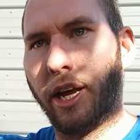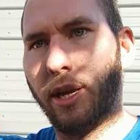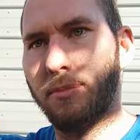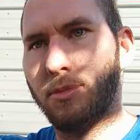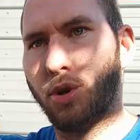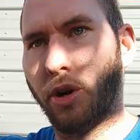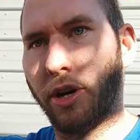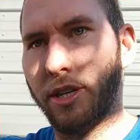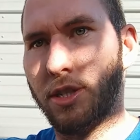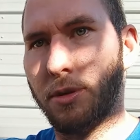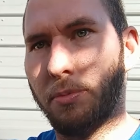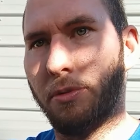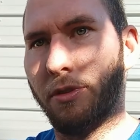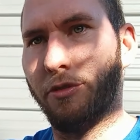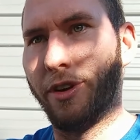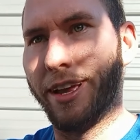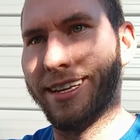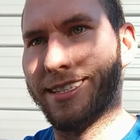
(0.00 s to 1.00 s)
I am trying to
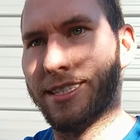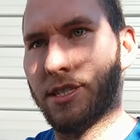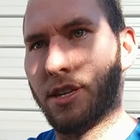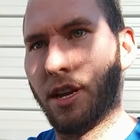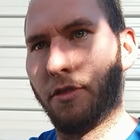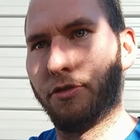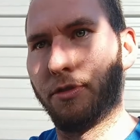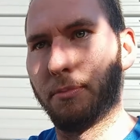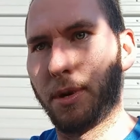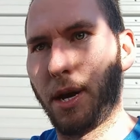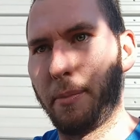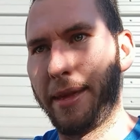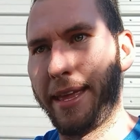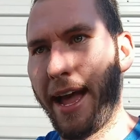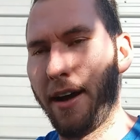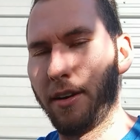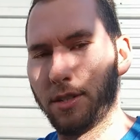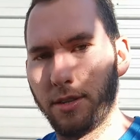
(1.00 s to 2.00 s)
prevent stuff from
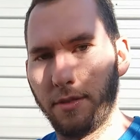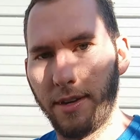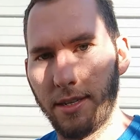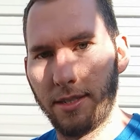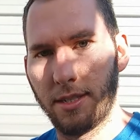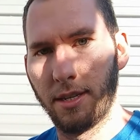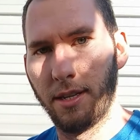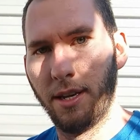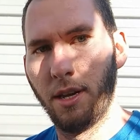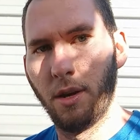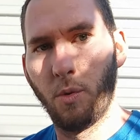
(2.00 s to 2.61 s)
coming out of it